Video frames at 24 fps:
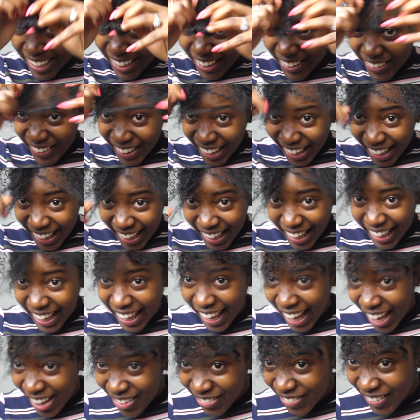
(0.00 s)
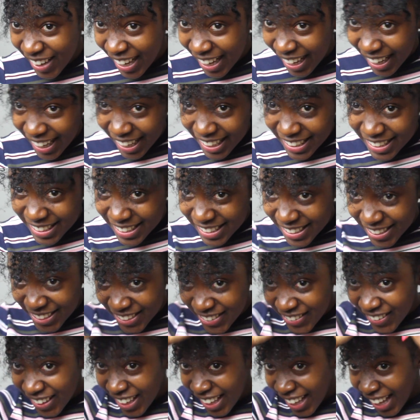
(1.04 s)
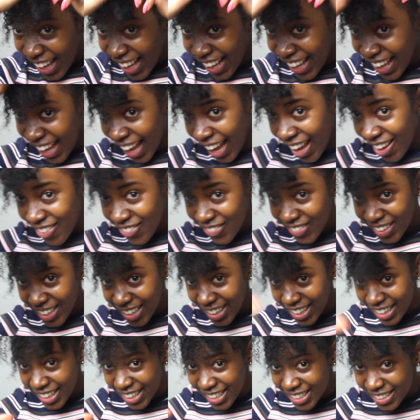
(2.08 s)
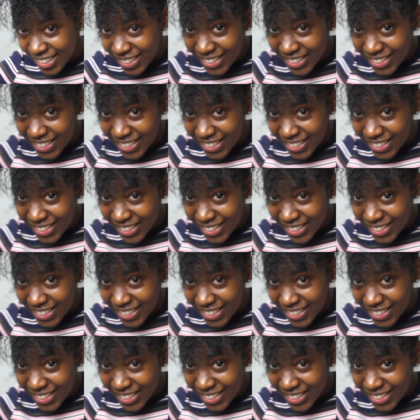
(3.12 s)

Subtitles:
Okay, Kmart. Okay, Kmart.